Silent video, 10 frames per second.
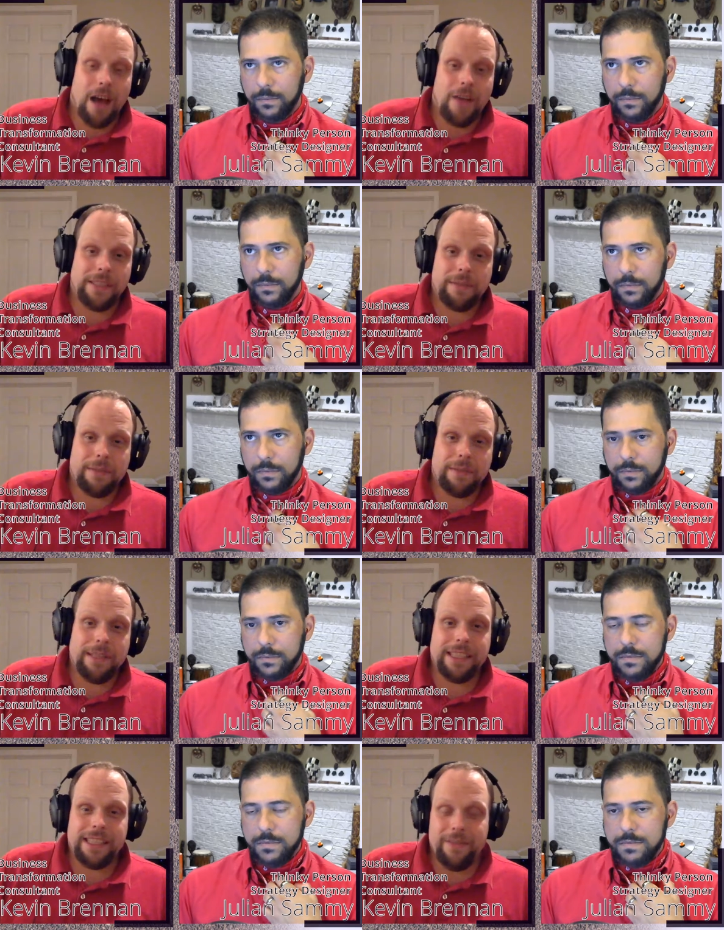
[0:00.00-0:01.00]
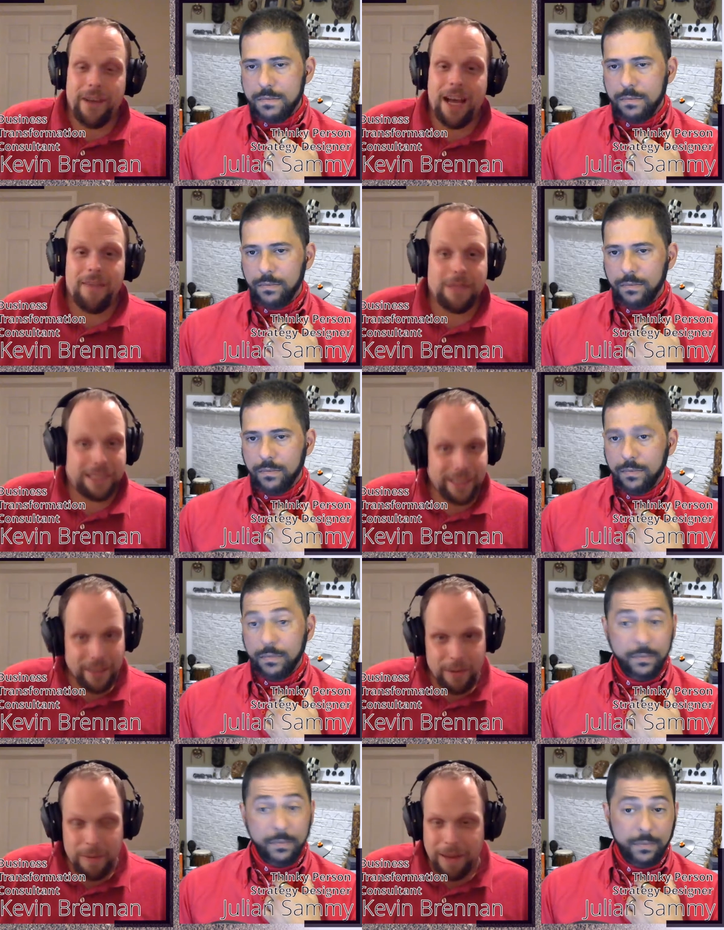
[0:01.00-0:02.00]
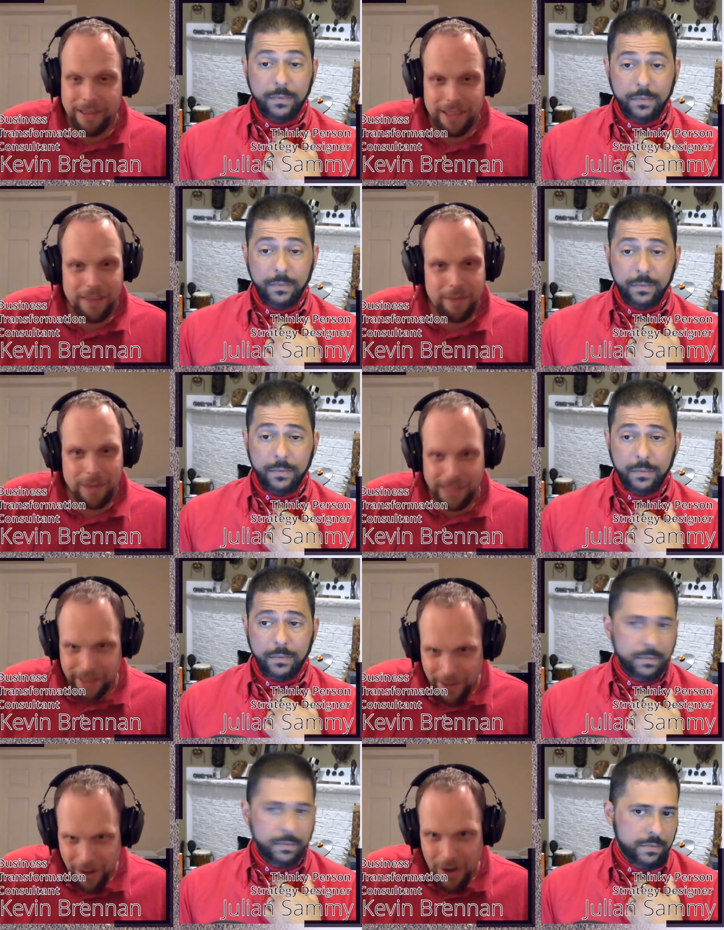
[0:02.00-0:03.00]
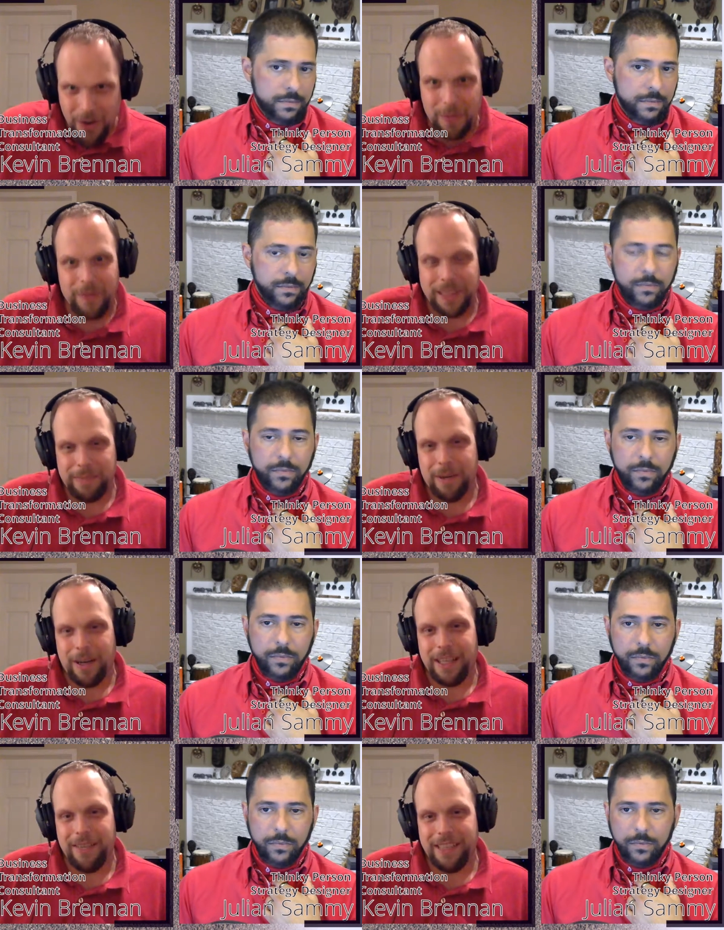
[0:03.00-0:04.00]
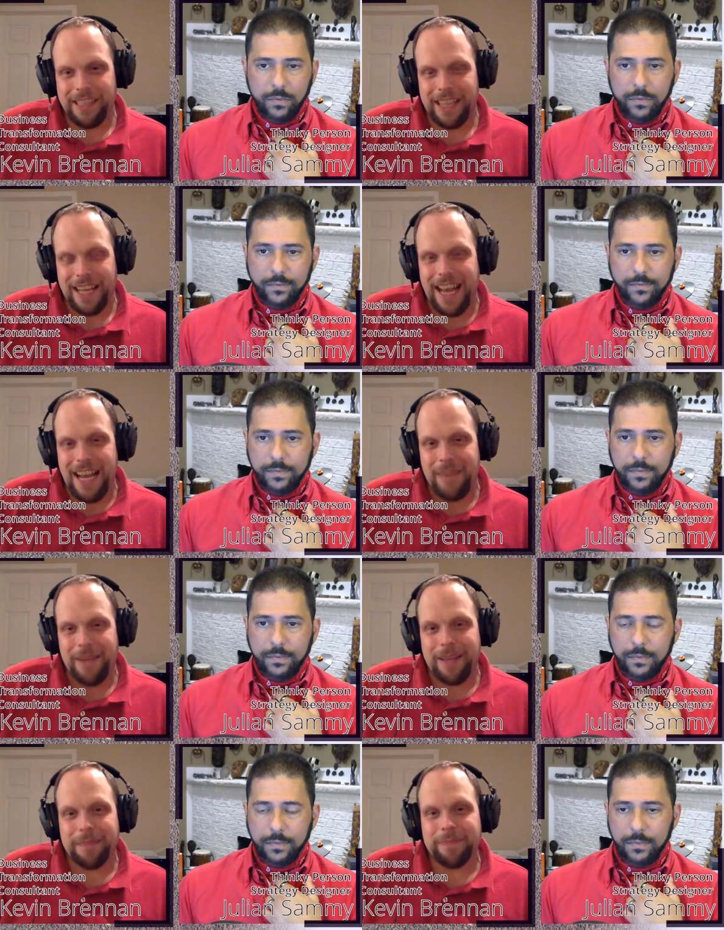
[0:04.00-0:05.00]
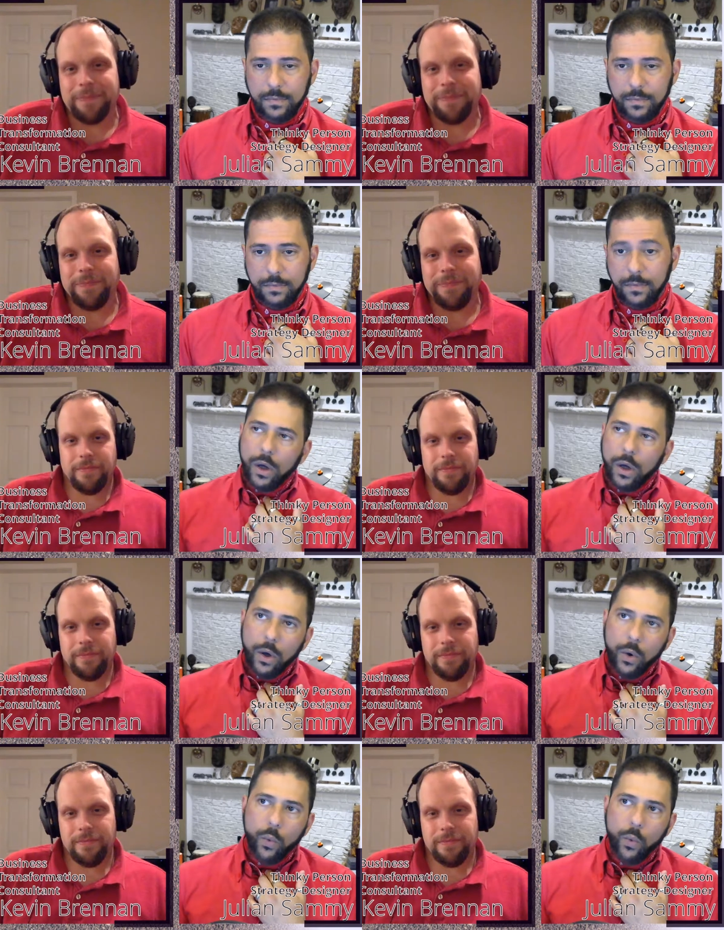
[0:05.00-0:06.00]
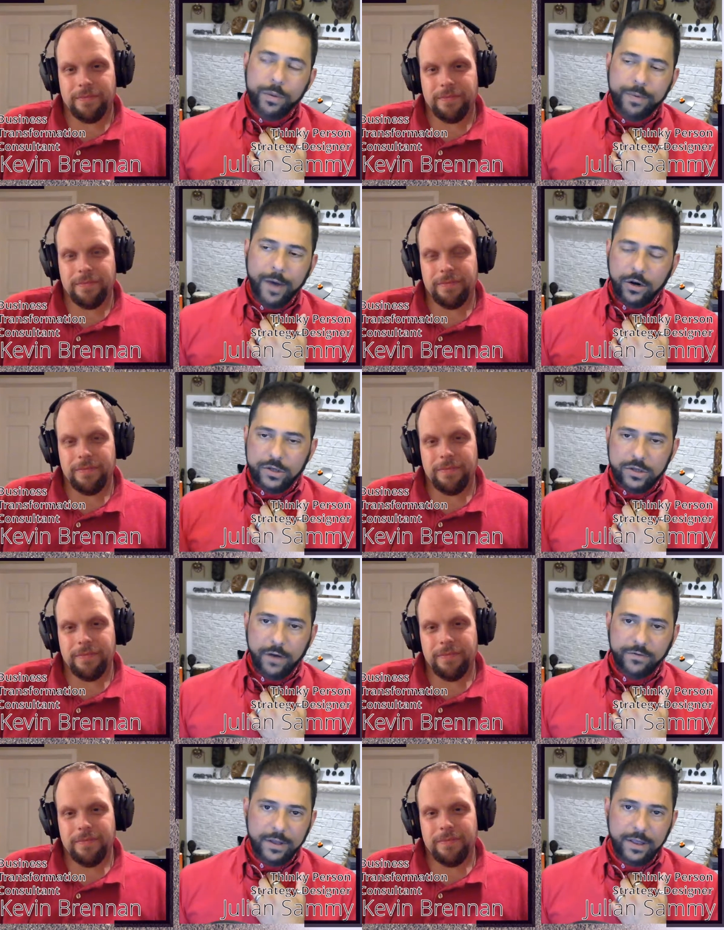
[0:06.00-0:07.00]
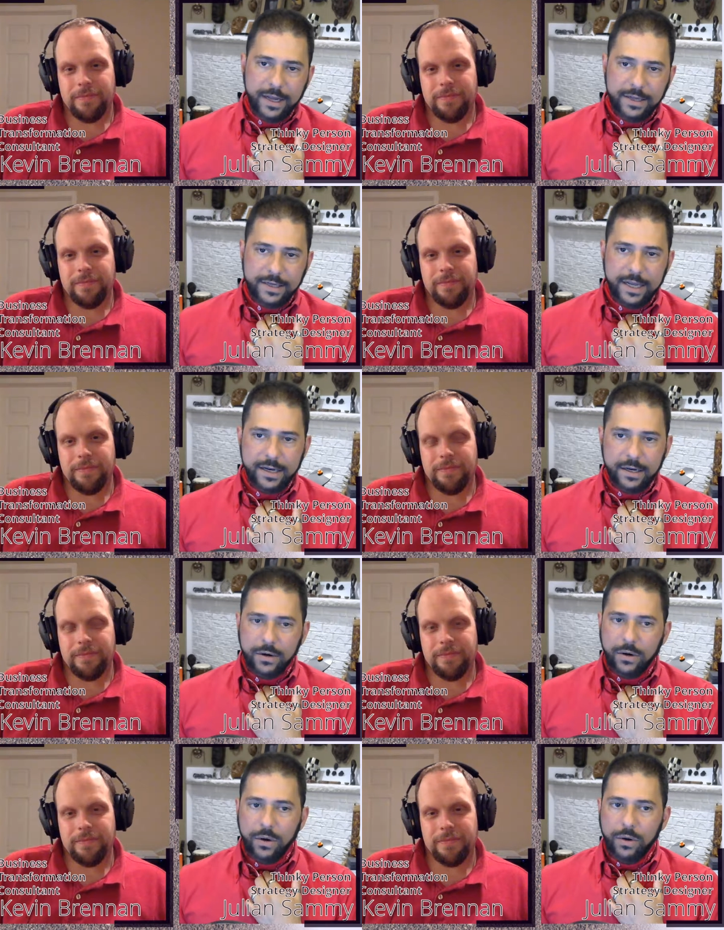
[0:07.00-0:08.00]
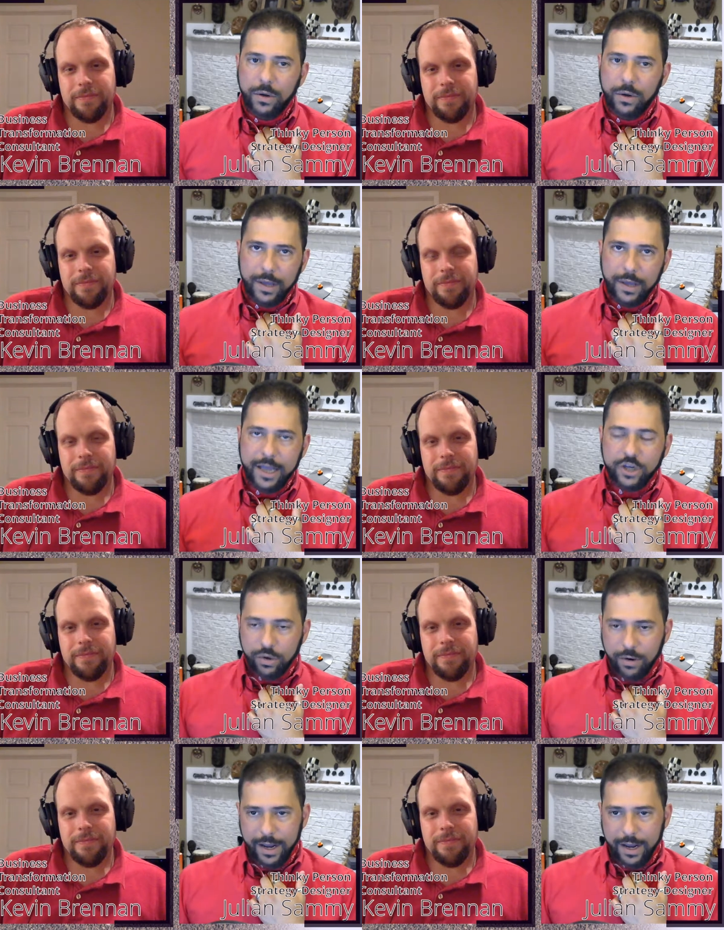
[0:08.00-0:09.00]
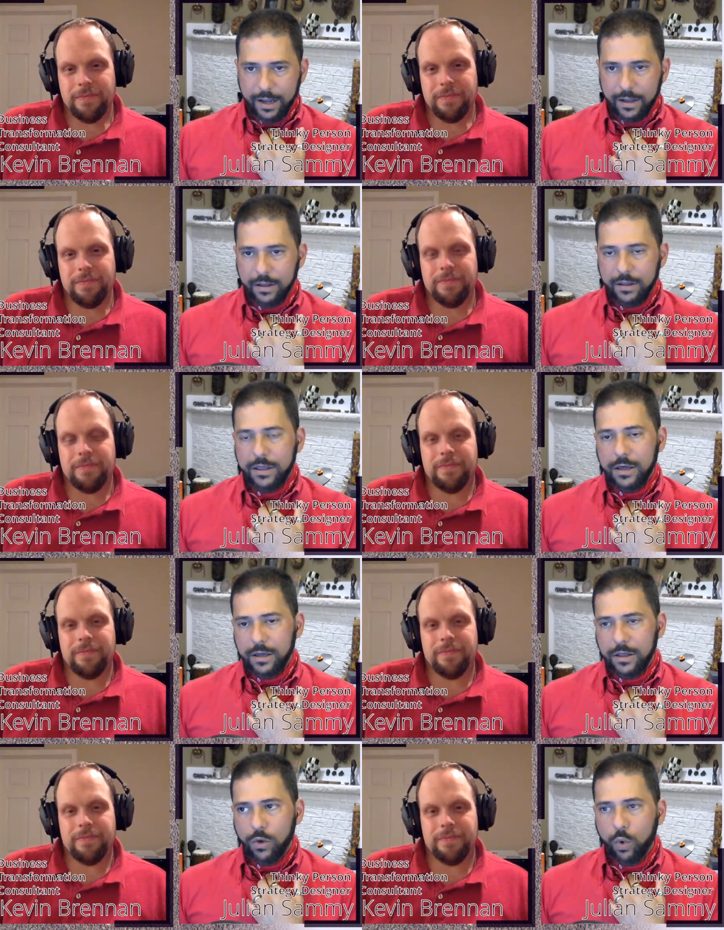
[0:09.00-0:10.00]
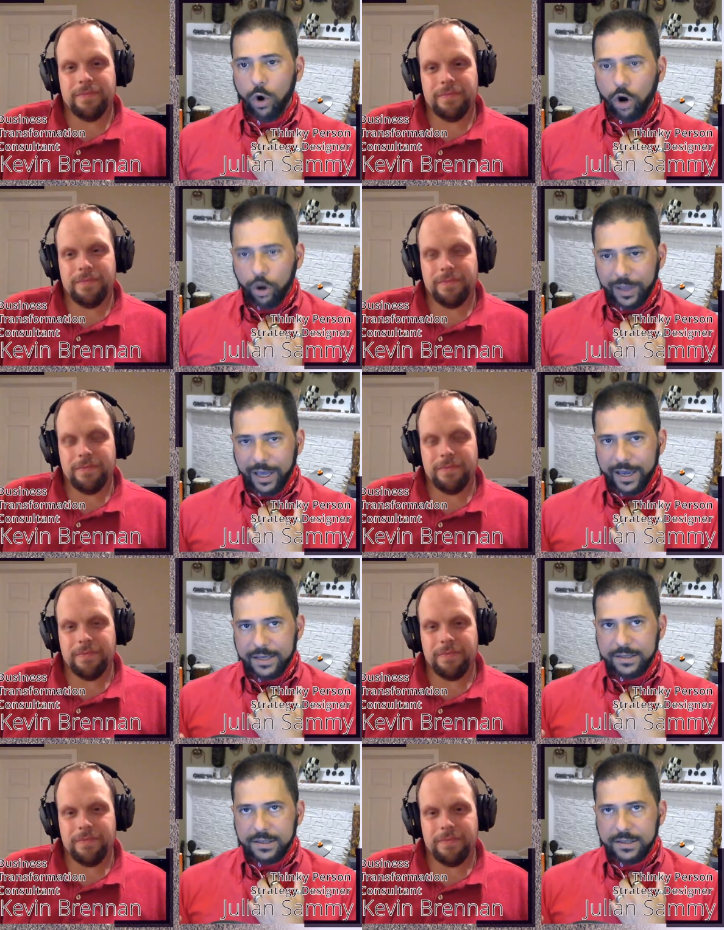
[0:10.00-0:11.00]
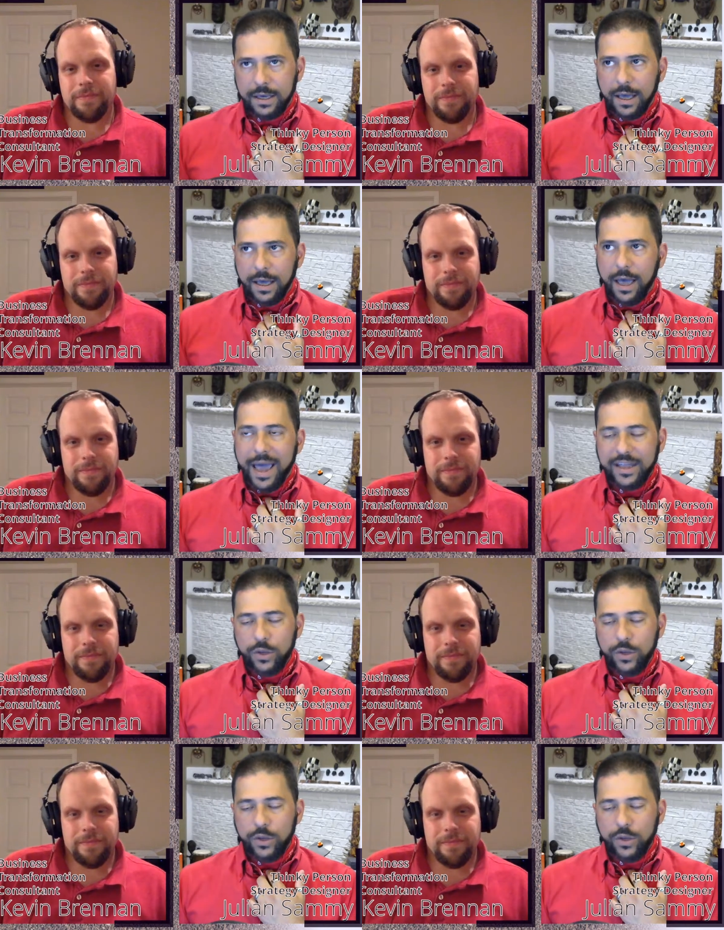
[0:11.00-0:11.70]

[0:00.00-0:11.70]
Speaker 1: Office 365, which is clearly where Microsoft wants to go with its productivity side anyway.
Speaker 2: With Microsoft and LinkedIn integrating the workplace and the